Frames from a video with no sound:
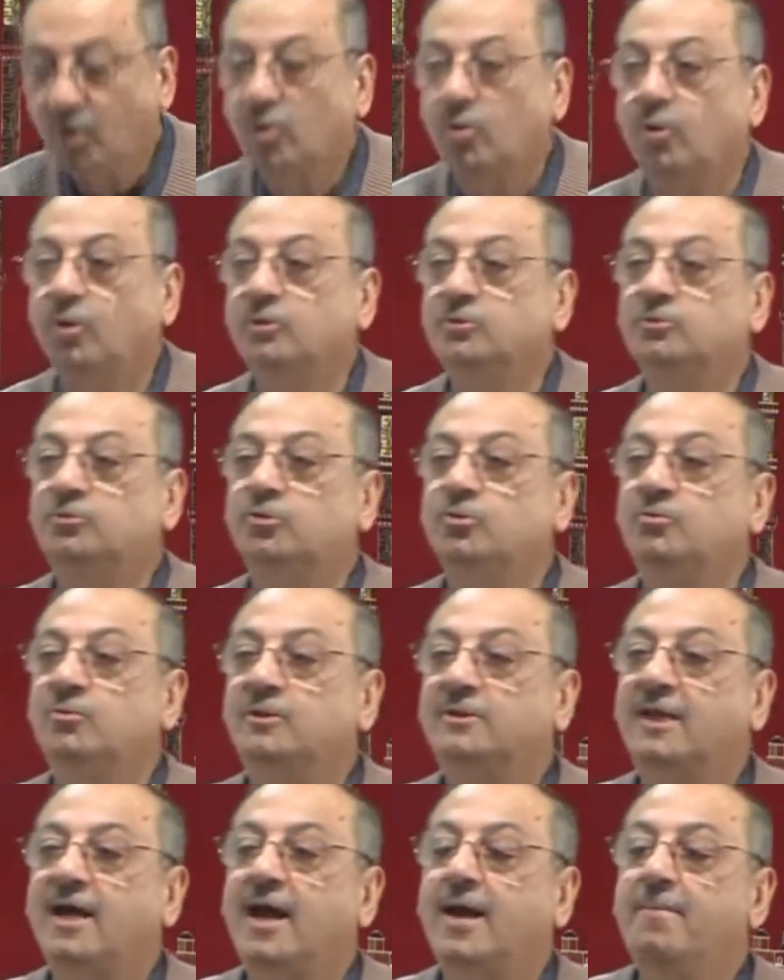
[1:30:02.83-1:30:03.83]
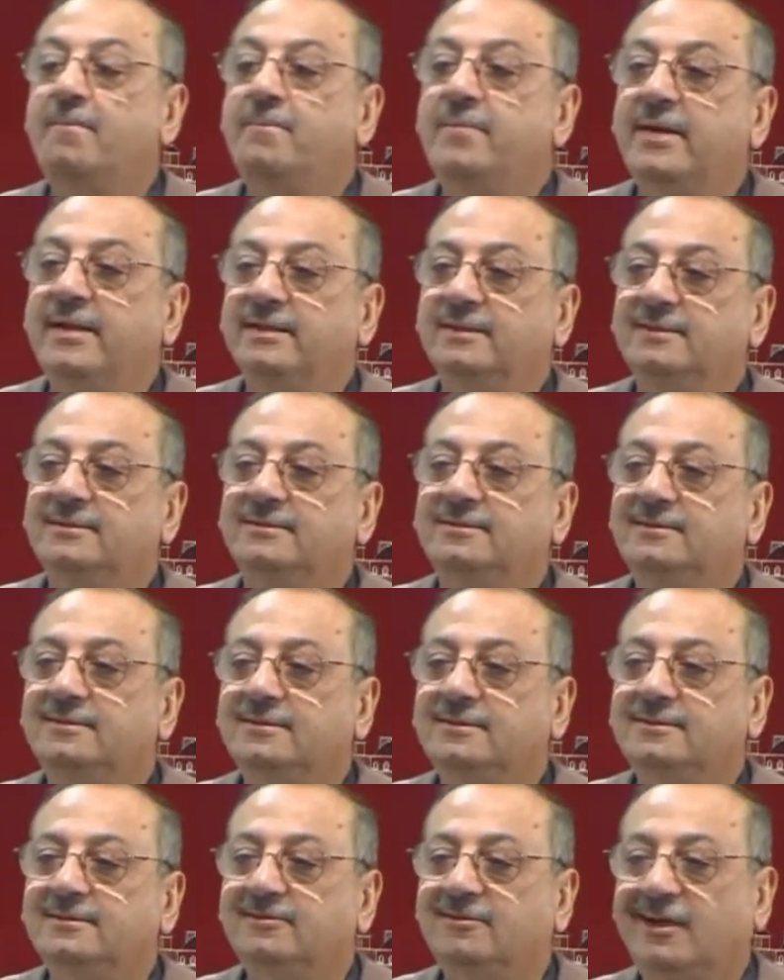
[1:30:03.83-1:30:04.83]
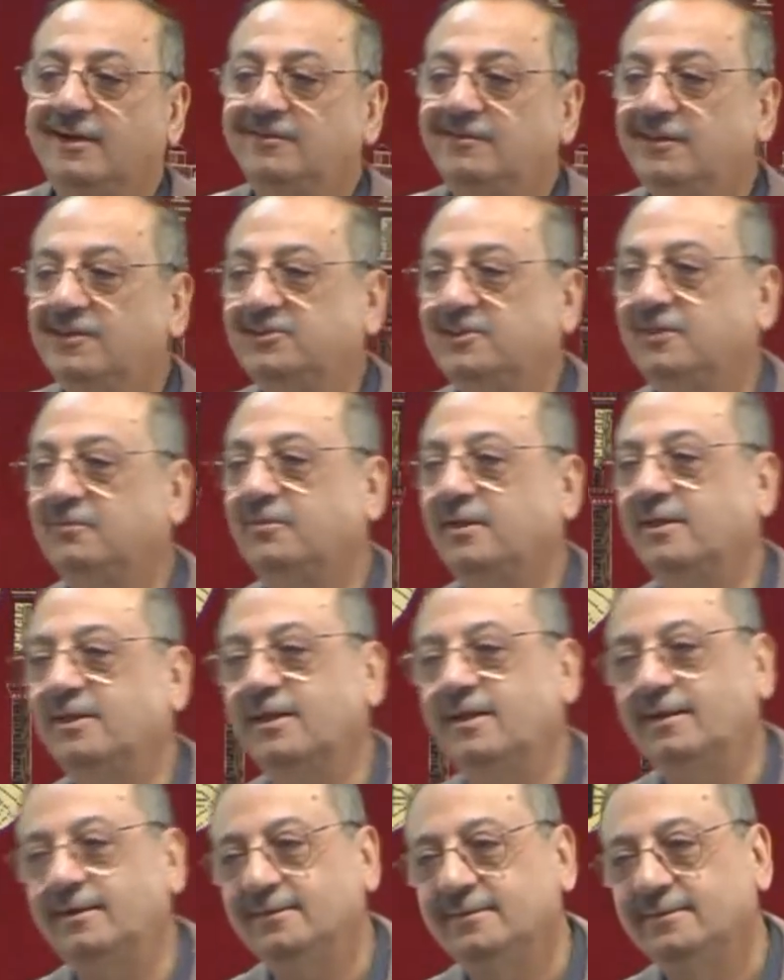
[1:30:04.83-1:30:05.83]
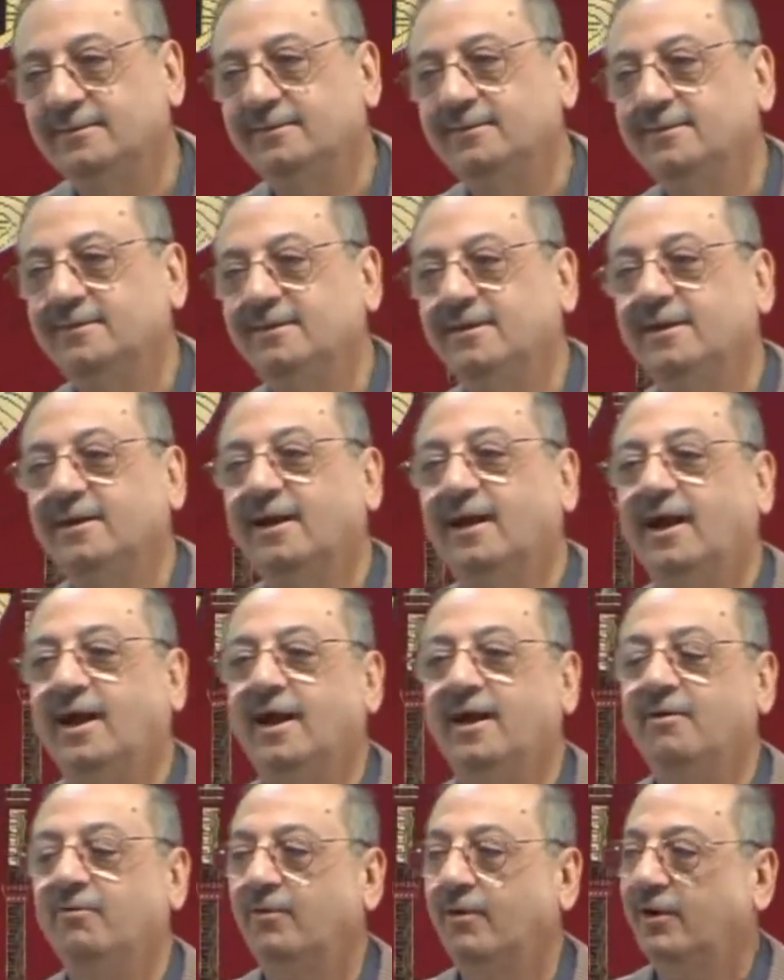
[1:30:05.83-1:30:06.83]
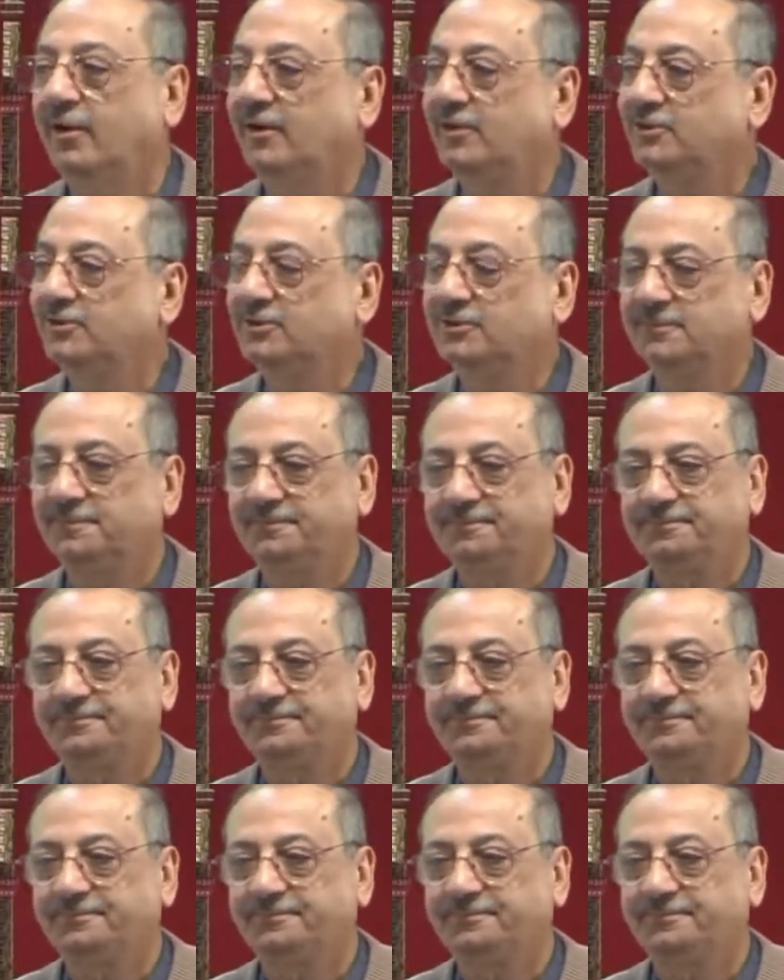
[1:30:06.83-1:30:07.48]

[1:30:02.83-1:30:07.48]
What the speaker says: Kuntu muta'abban. Translation, brother. I was